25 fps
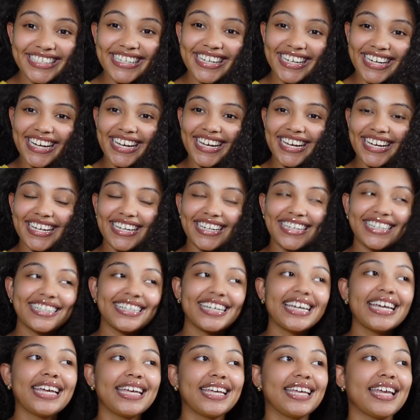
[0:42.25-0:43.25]
And
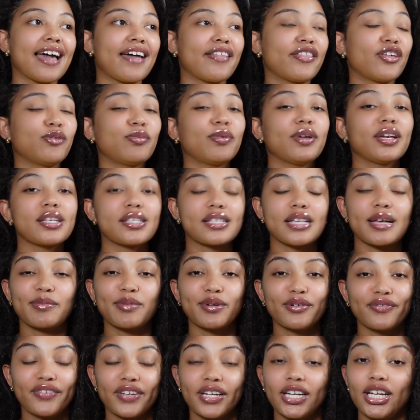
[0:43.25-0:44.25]
yeah, there'll be a
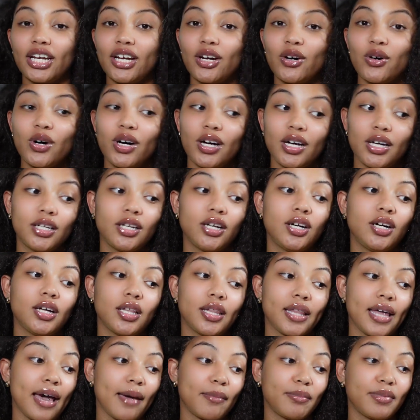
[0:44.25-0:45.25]
separate video on all
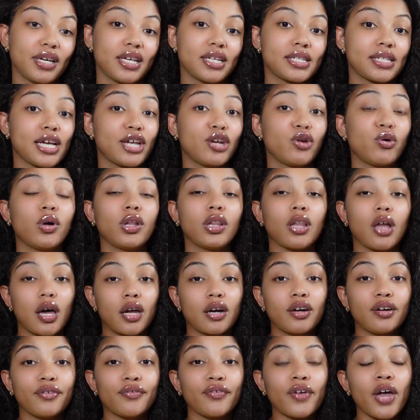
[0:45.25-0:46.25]
that, because I know a lot
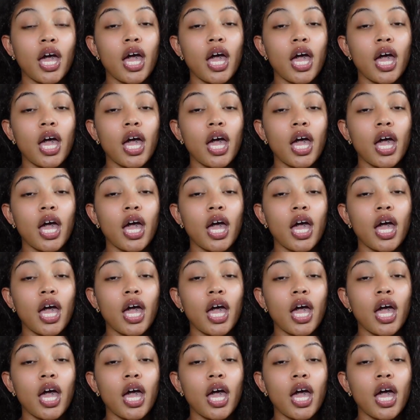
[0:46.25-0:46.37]
of